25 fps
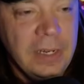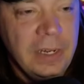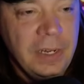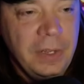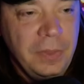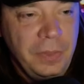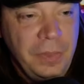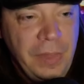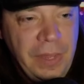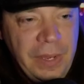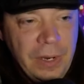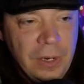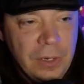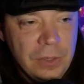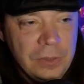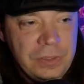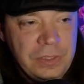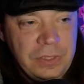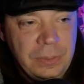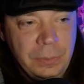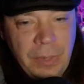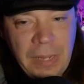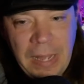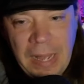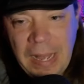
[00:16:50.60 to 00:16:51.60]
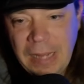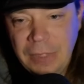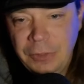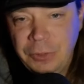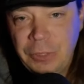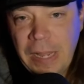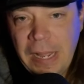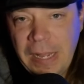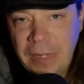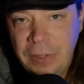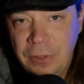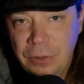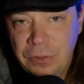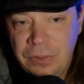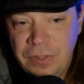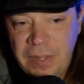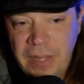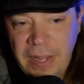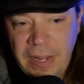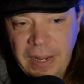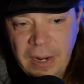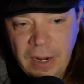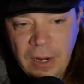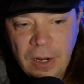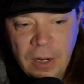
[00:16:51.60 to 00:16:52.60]
There's some contractors
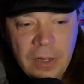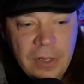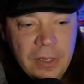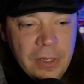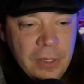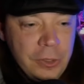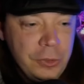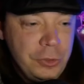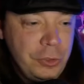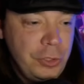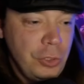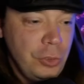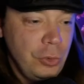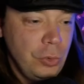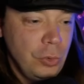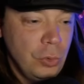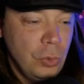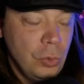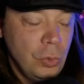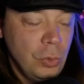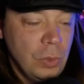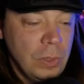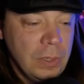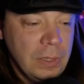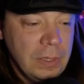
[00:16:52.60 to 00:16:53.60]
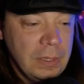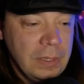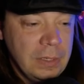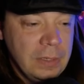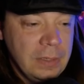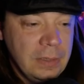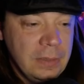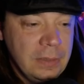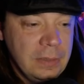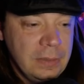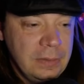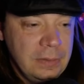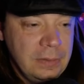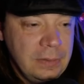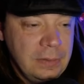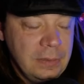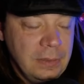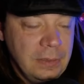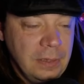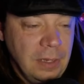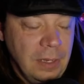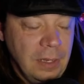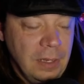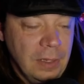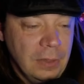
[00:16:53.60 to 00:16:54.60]
there to
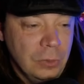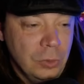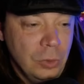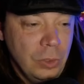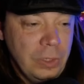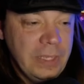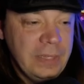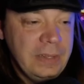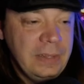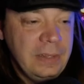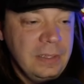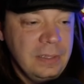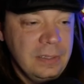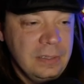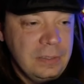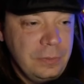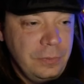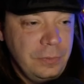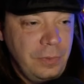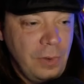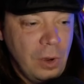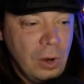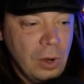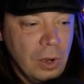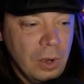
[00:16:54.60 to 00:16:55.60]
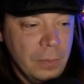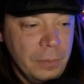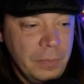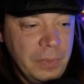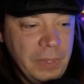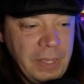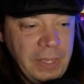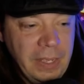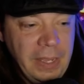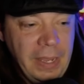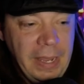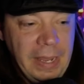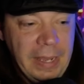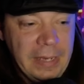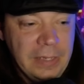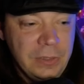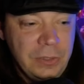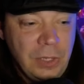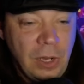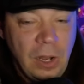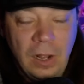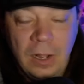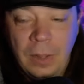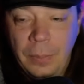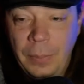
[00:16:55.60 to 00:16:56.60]
look at this farm and
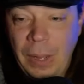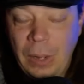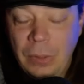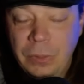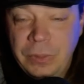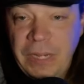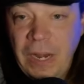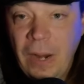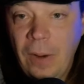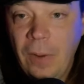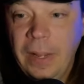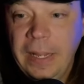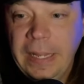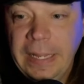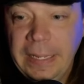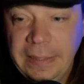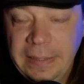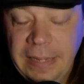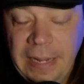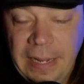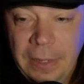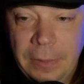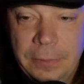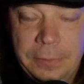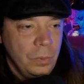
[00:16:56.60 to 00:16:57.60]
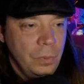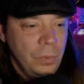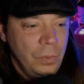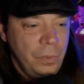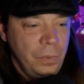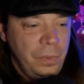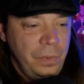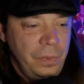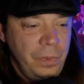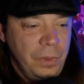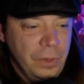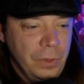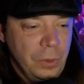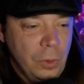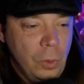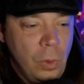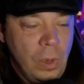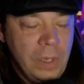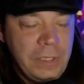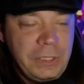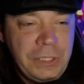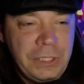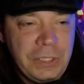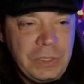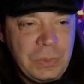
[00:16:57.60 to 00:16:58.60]
talk about tearing it down. The
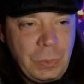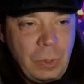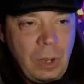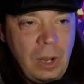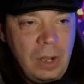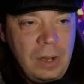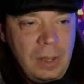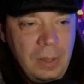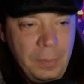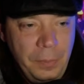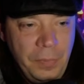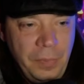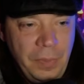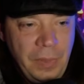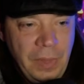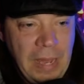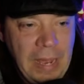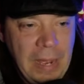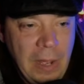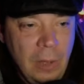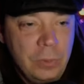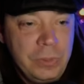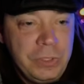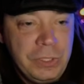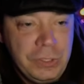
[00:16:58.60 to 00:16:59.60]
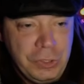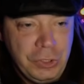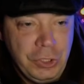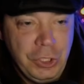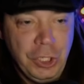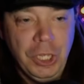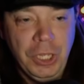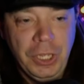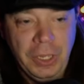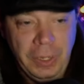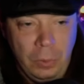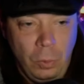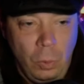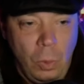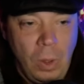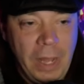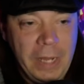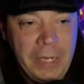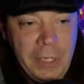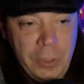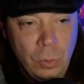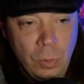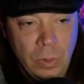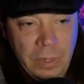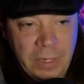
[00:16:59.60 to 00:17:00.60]
question is brought up, the house is good. Why
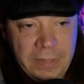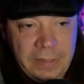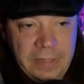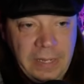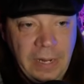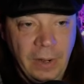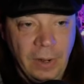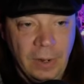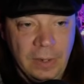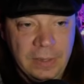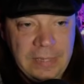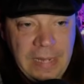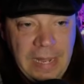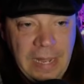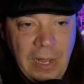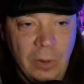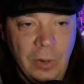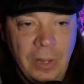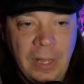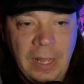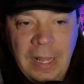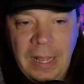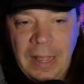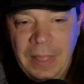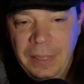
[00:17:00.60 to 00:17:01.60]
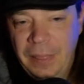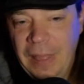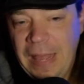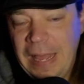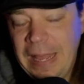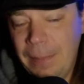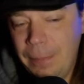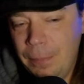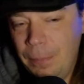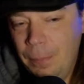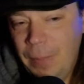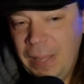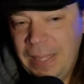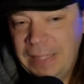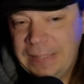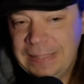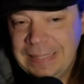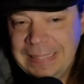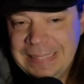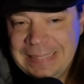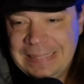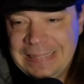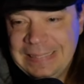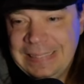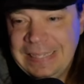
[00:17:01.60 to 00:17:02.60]
do you want to tear it down? That makes
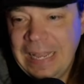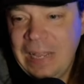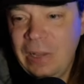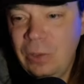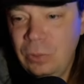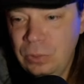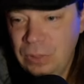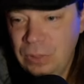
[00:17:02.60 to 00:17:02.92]
it sound